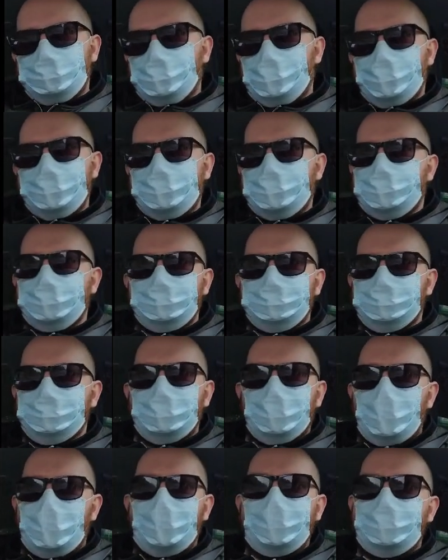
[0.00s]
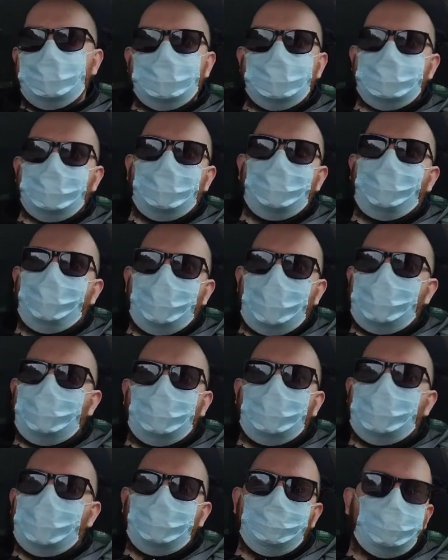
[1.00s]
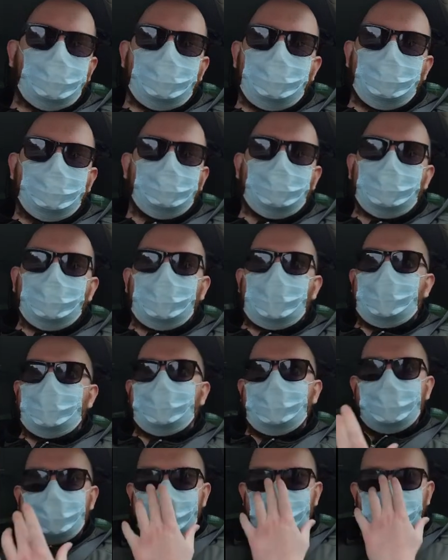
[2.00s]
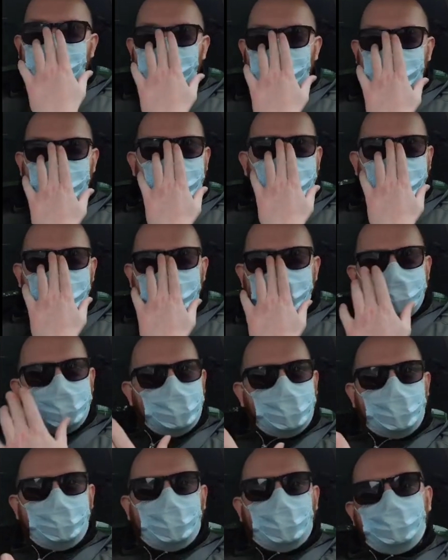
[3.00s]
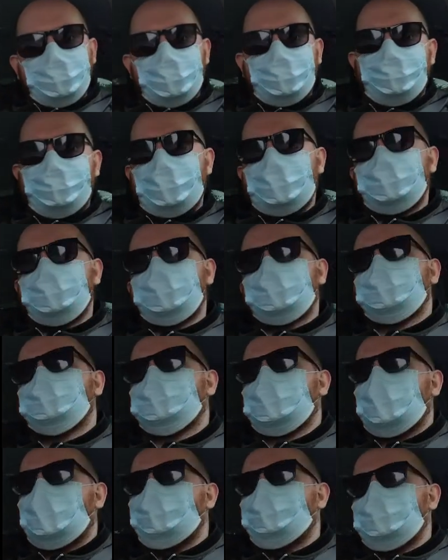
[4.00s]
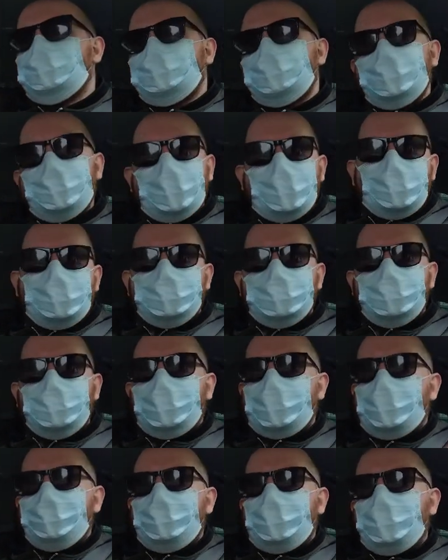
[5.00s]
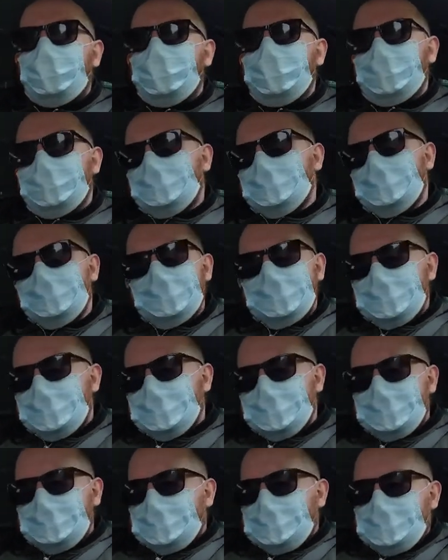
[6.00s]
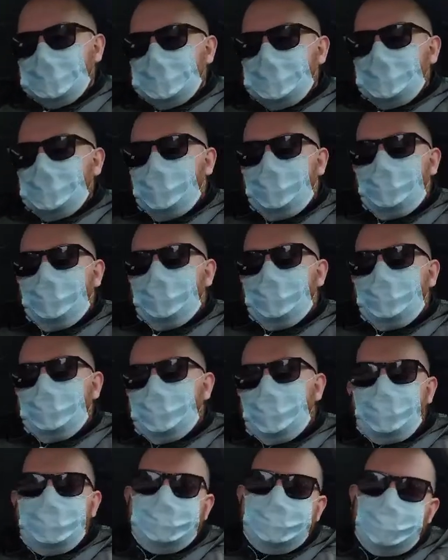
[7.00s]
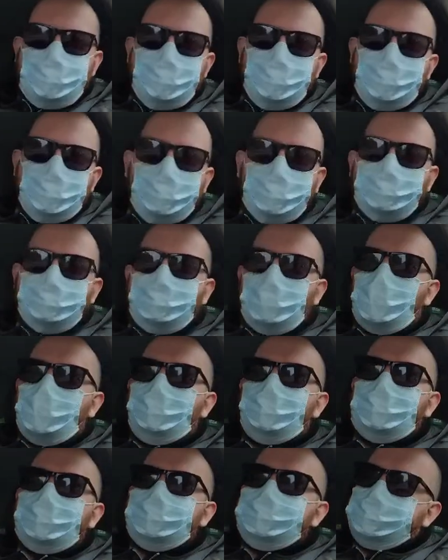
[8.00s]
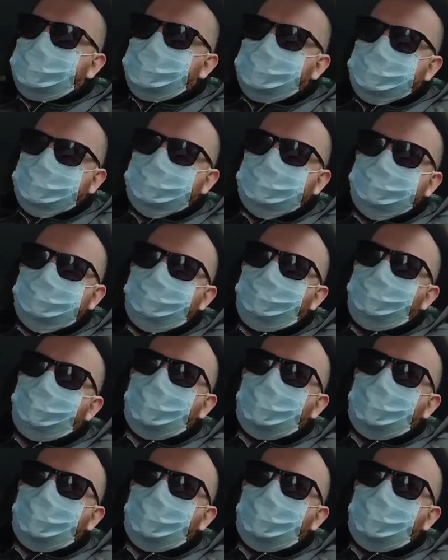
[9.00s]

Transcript: which is very improbable and likely anyway, you know, you're talking about professional drivers here, you're not talking about 18-year-old boy racers.